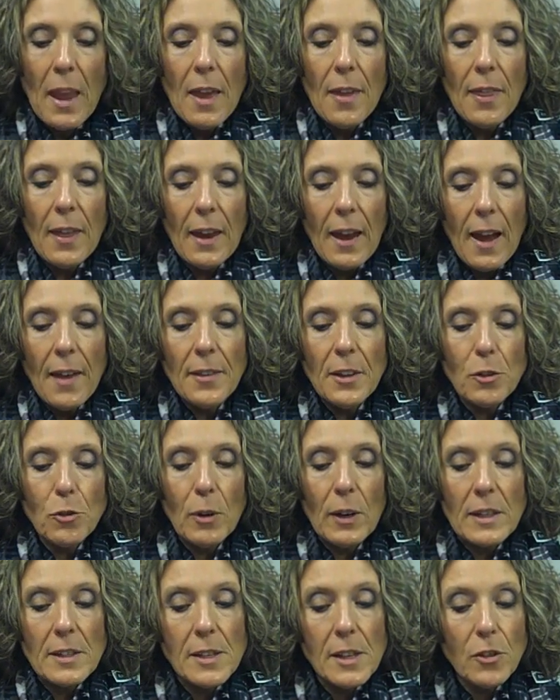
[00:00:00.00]
They add that
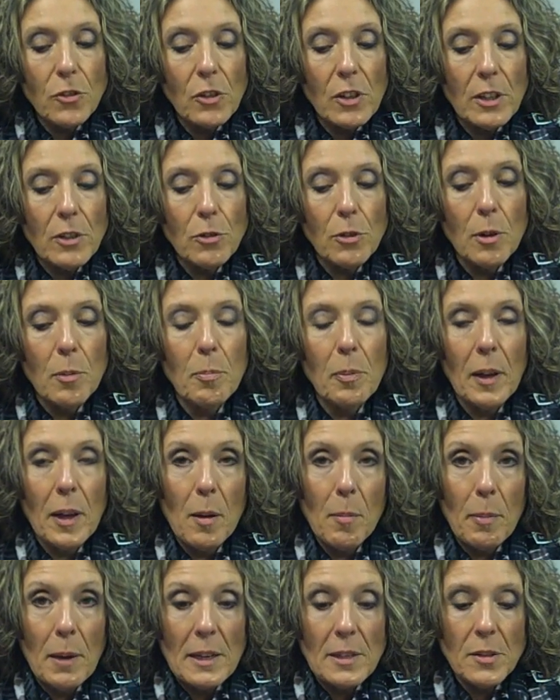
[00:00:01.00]
transitioning to a
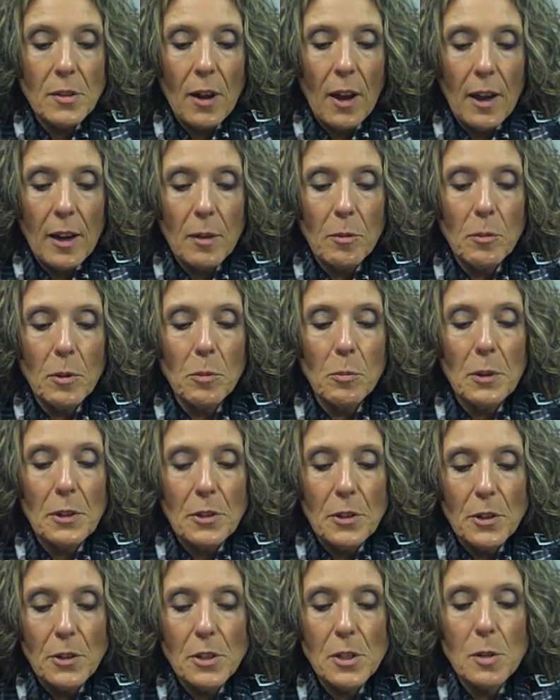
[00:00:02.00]
plant-based diet would
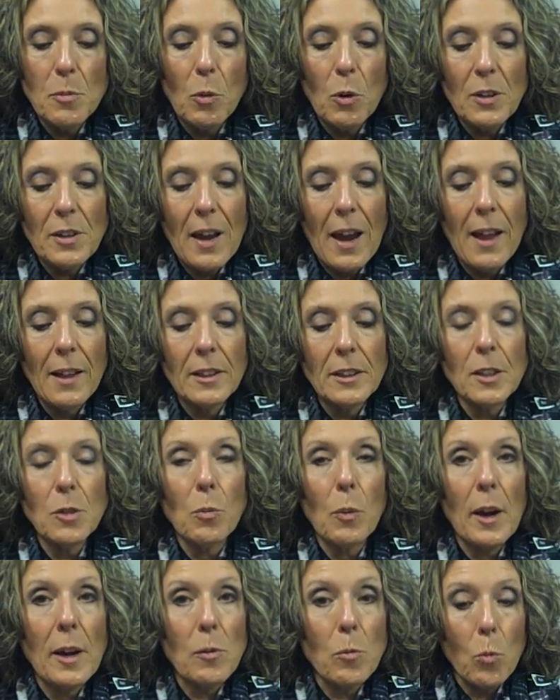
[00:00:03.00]
reduce the mortality
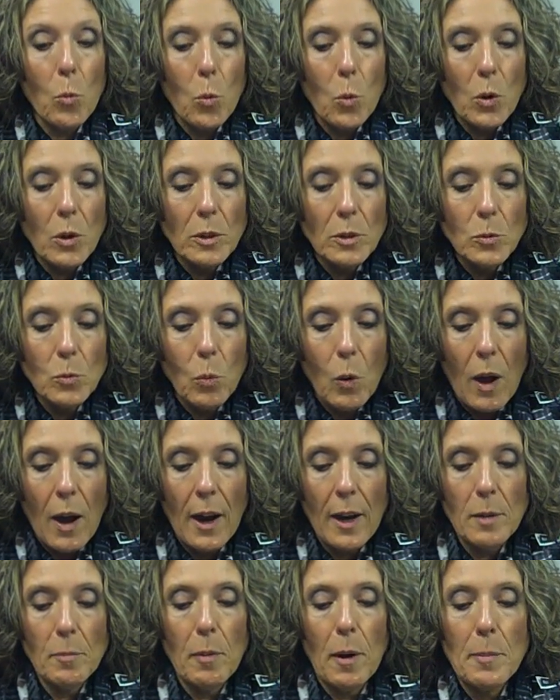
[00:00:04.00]
rate
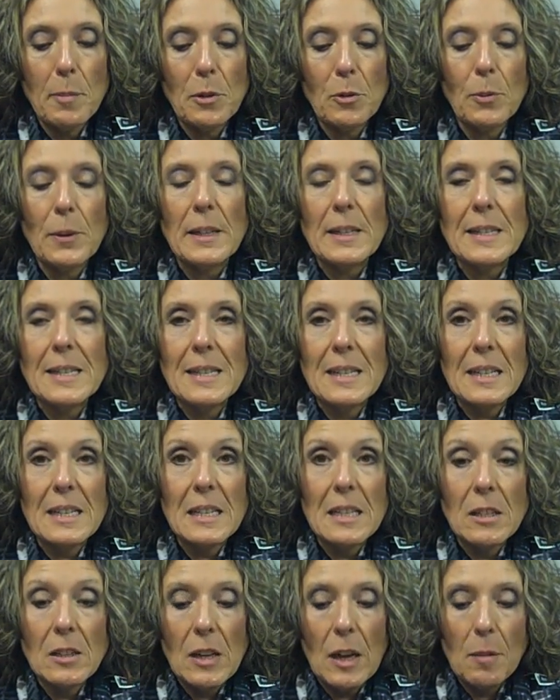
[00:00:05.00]
worldwide by between six
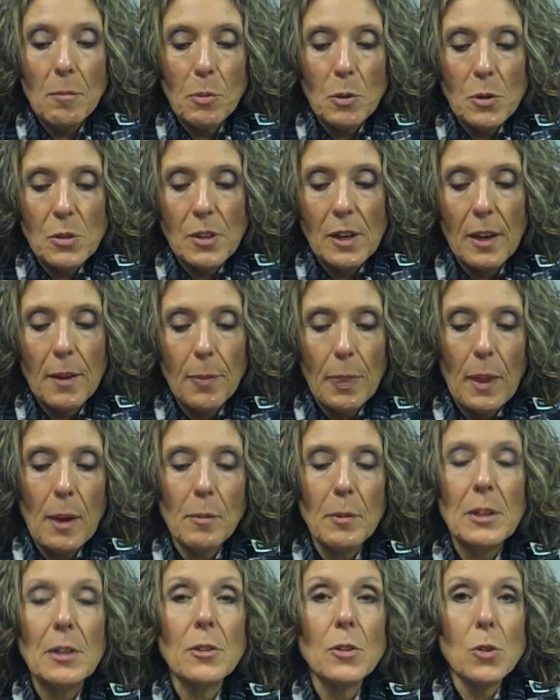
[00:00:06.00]
and ten percent and
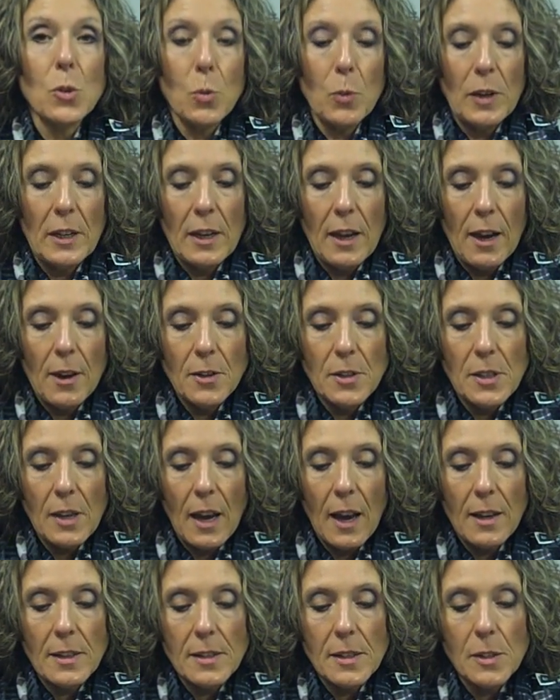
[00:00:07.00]
reduce greenhouse
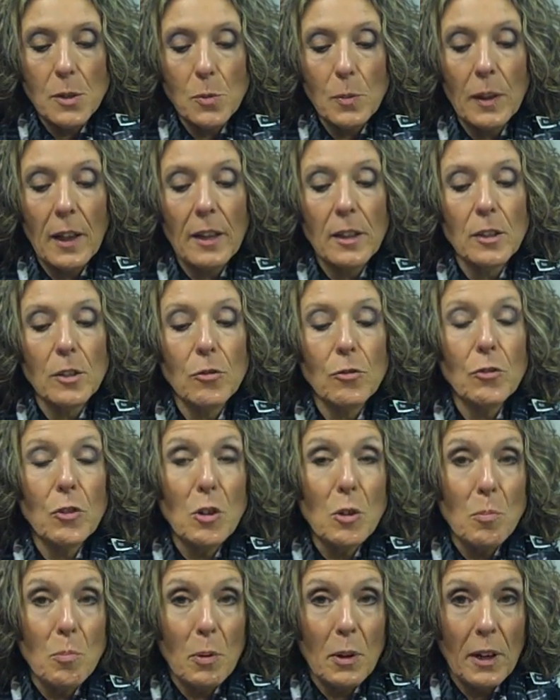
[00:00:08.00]
gases related to
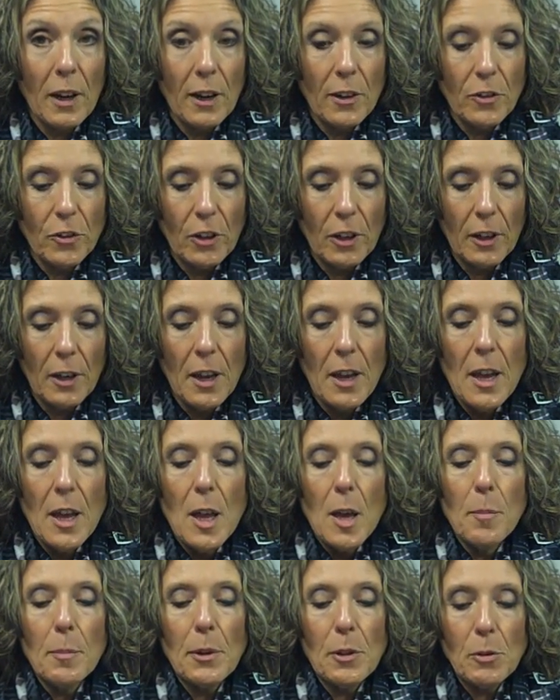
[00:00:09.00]
food production
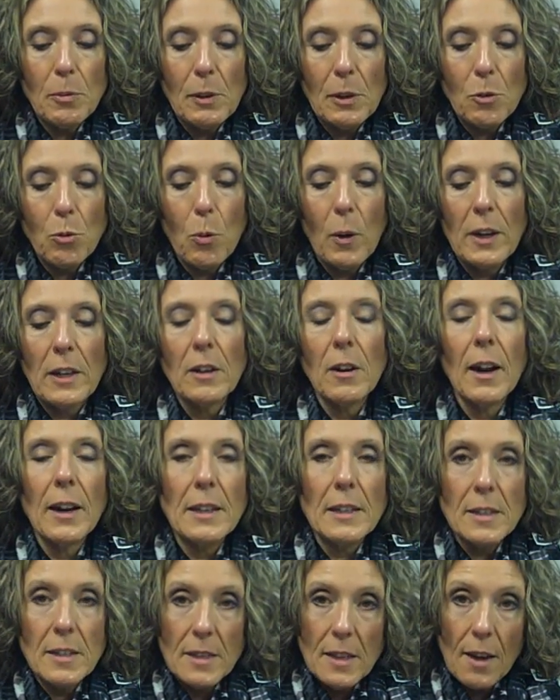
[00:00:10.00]
between twenty-nine
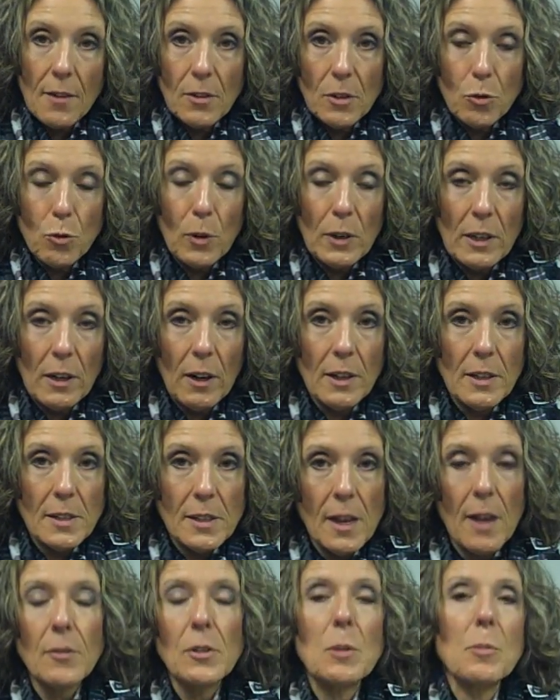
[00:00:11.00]
and
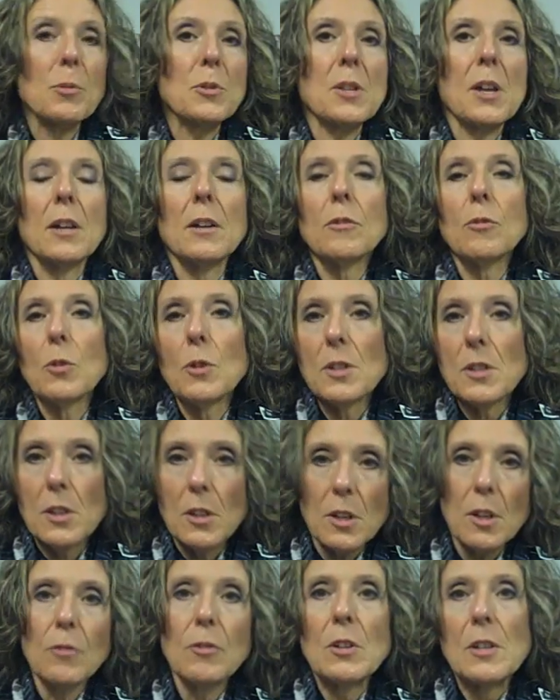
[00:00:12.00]
seventy percent. Of course, the
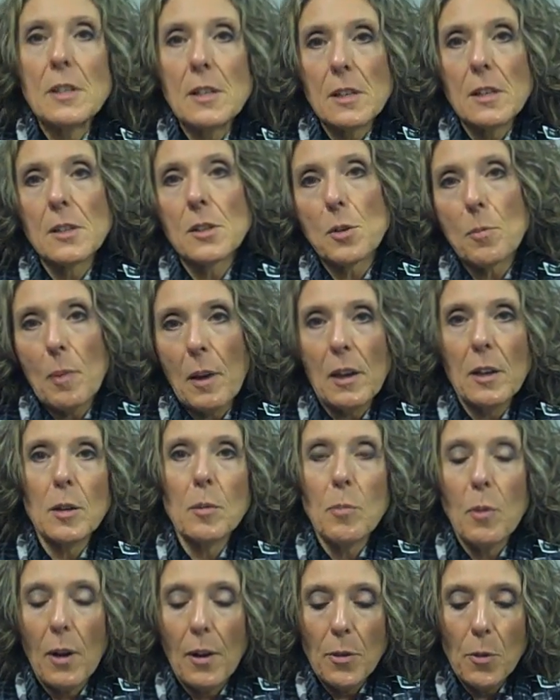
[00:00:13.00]
difference is depending
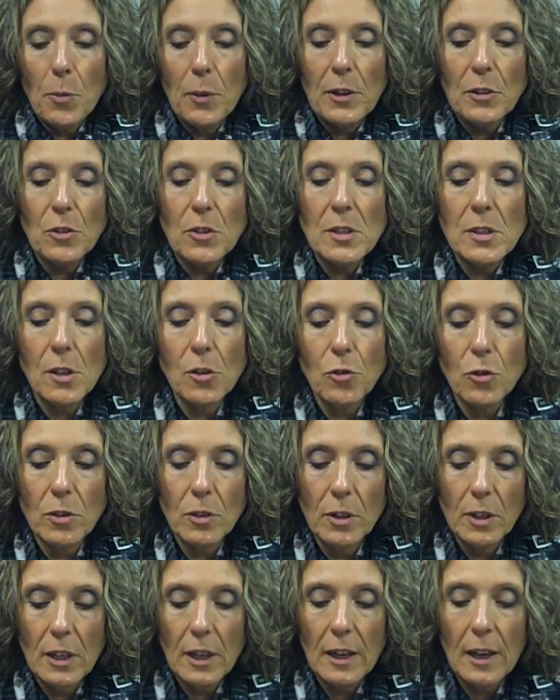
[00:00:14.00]
upon the regions that you're
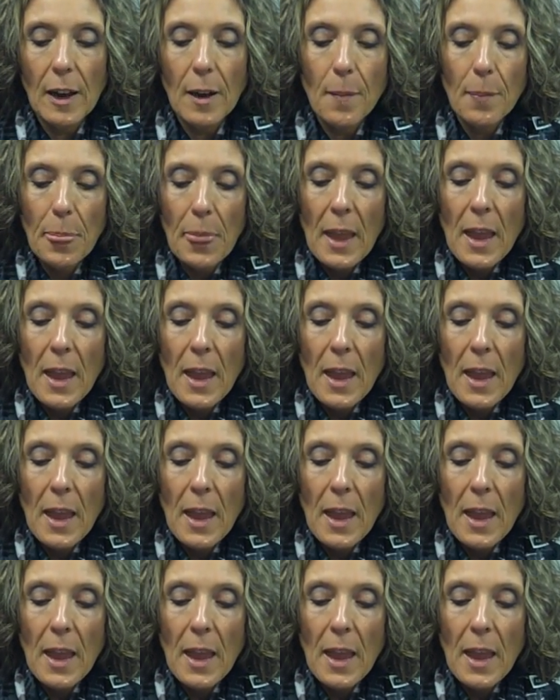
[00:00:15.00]
looking at.